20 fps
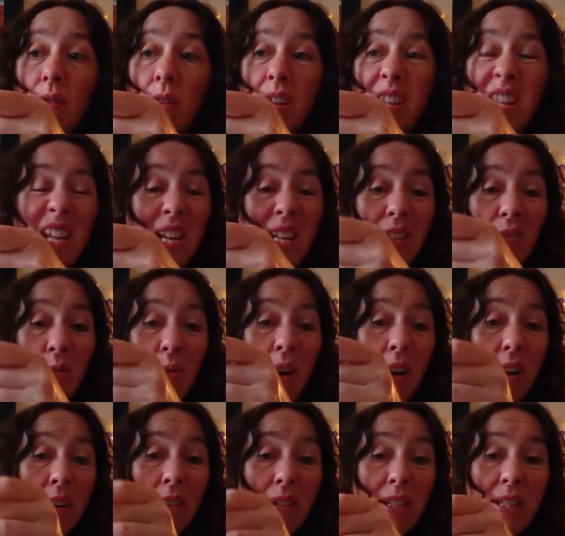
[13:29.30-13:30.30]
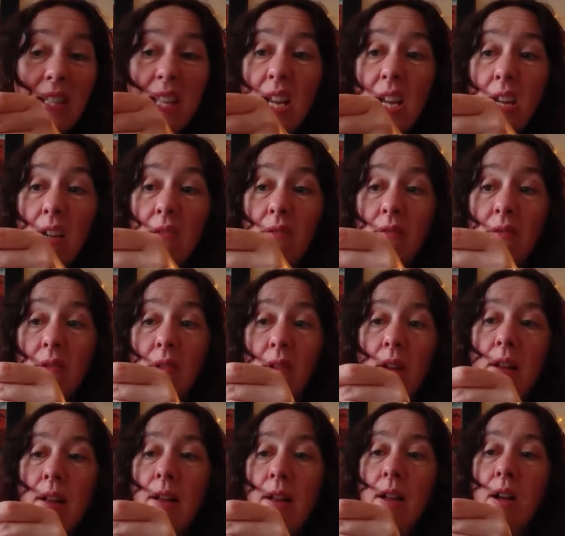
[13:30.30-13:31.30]
I think is quite a nice thing.
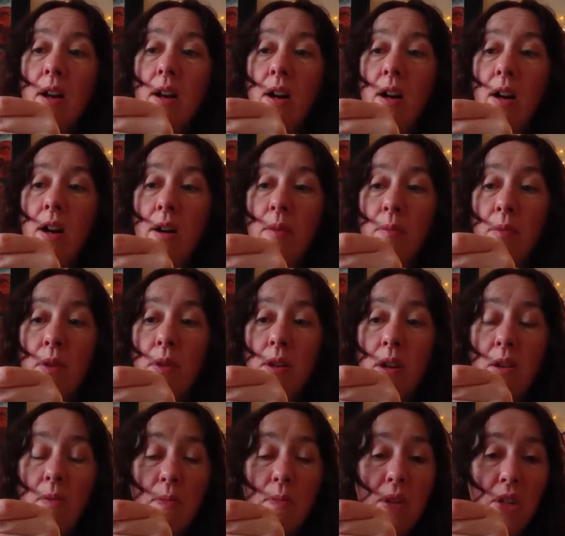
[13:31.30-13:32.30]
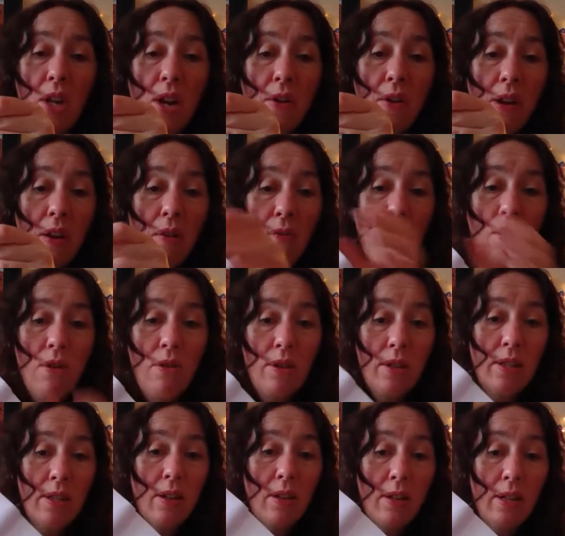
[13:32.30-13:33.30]
I'm going to be sharing a few
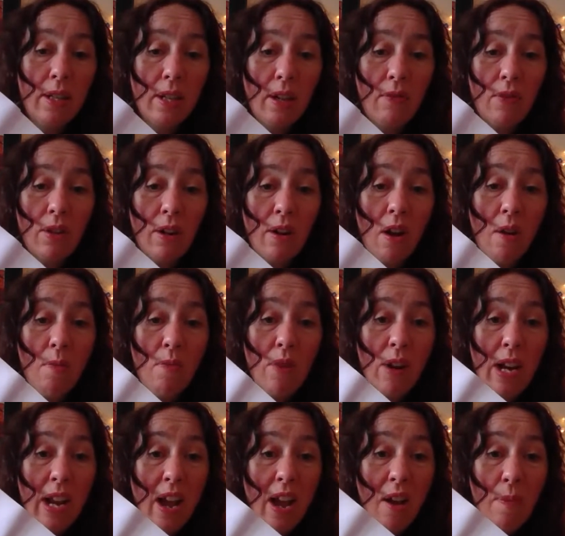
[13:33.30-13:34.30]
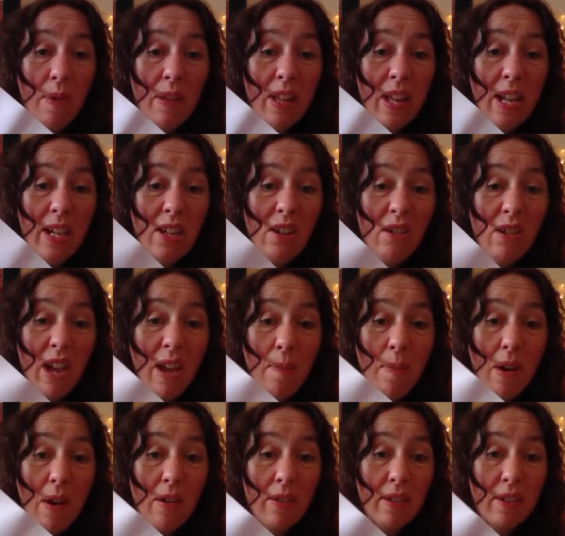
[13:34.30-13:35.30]
designs that I've done. I'm really hoping they do get
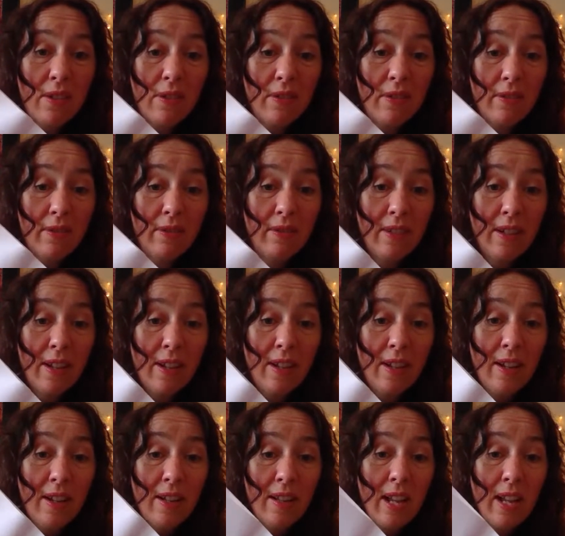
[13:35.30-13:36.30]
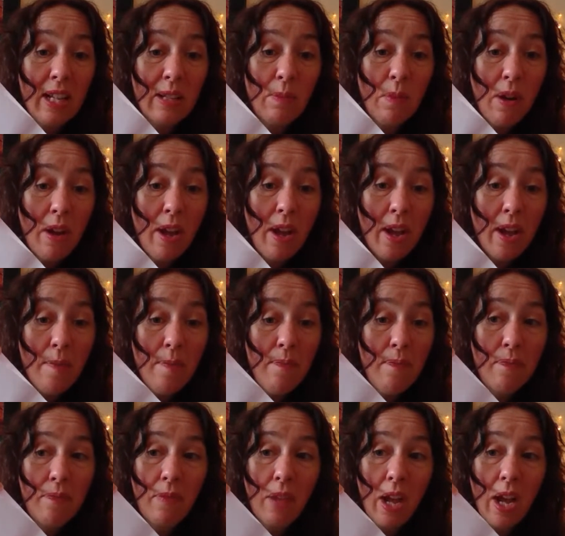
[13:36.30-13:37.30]
passed on. That's my aim
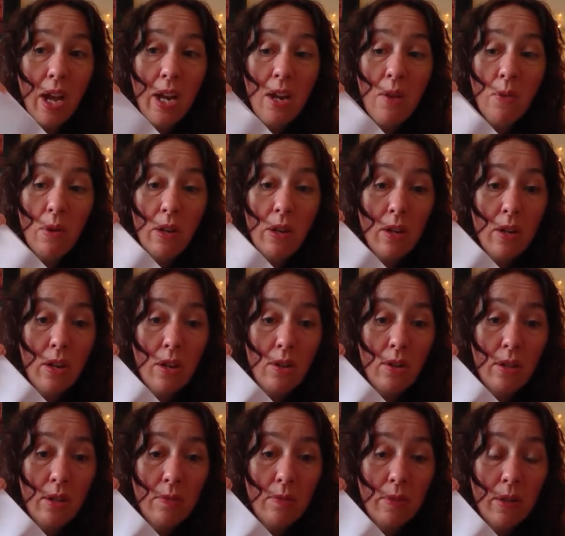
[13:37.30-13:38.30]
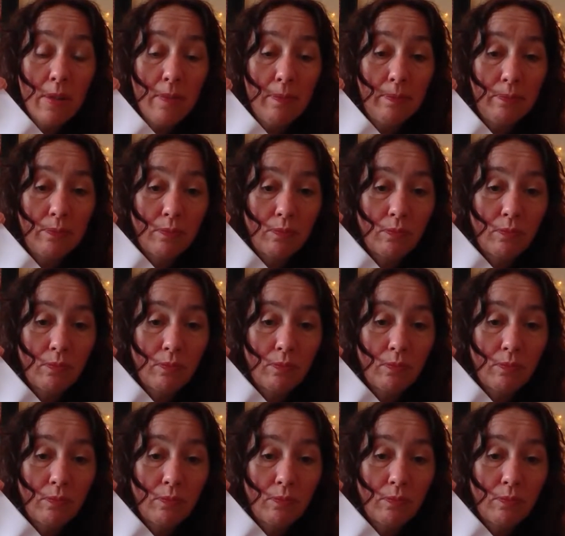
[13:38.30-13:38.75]
anyone can use them and,